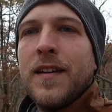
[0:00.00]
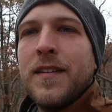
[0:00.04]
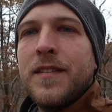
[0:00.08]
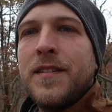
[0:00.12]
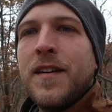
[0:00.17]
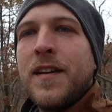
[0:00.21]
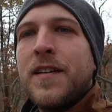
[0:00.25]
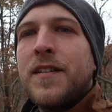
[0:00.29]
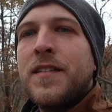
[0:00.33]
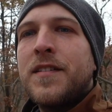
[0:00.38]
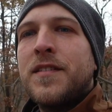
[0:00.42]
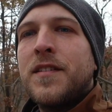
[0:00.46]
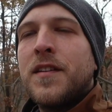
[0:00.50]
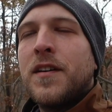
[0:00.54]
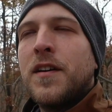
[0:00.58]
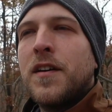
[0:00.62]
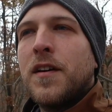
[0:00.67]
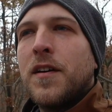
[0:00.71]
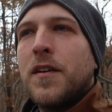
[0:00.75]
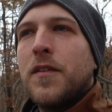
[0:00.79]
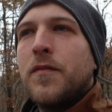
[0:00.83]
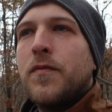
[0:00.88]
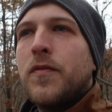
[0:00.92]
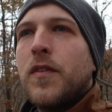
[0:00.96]
And there is
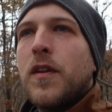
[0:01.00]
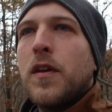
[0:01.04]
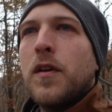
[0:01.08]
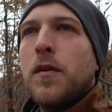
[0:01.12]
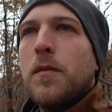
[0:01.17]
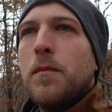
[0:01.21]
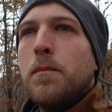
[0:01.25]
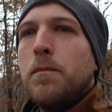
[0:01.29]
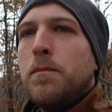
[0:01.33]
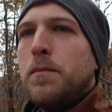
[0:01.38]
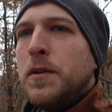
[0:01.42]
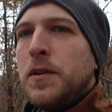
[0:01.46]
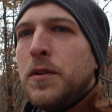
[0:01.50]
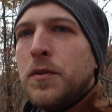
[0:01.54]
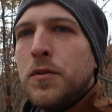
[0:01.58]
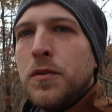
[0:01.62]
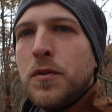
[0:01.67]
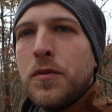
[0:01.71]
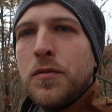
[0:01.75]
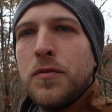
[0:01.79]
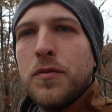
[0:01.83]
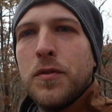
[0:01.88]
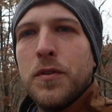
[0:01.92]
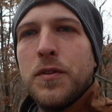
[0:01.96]
a
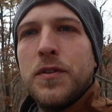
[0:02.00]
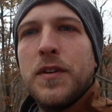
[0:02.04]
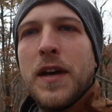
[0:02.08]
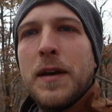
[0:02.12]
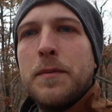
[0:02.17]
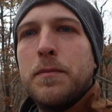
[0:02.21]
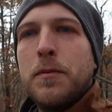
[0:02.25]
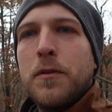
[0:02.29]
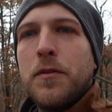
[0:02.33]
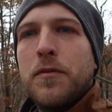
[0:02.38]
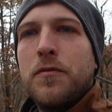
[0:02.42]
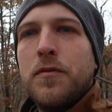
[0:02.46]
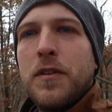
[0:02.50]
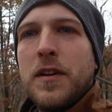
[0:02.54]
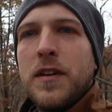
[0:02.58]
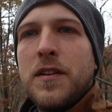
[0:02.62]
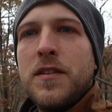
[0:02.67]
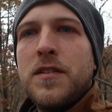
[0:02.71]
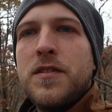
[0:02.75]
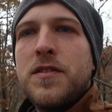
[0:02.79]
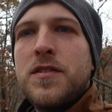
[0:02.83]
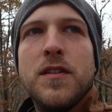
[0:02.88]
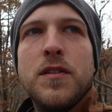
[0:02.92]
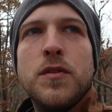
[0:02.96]
beautiful type of
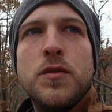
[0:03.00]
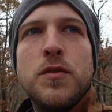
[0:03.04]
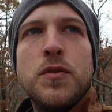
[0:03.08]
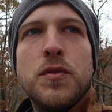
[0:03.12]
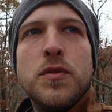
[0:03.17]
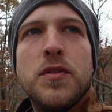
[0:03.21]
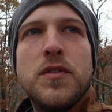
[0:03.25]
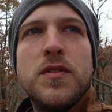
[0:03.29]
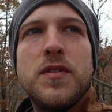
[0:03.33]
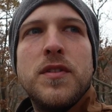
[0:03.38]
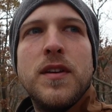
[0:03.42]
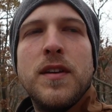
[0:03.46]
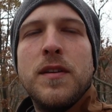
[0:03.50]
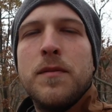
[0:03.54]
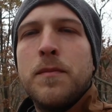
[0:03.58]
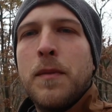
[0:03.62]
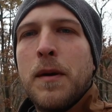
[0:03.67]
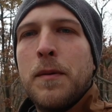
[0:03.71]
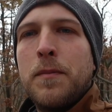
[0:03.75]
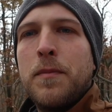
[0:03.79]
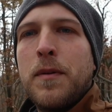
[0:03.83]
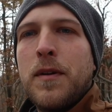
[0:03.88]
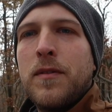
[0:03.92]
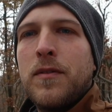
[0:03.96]
finch you could see in
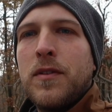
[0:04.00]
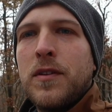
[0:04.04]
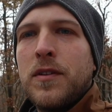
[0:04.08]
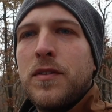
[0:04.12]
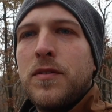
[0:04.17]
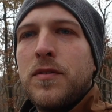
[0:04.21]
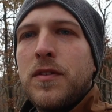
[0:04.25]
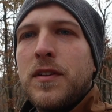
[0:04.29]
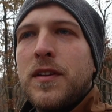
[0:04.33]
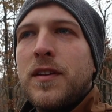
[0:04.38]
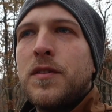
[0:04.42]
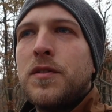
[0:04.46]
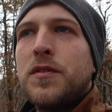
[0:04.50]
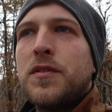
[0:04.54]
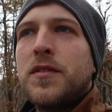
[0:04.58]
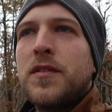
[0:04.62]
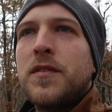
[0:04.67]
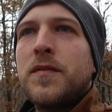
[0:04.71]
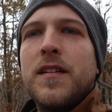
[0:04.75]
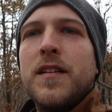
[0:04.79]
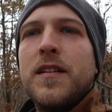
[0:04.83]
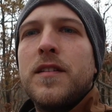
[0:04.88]
my previous videos.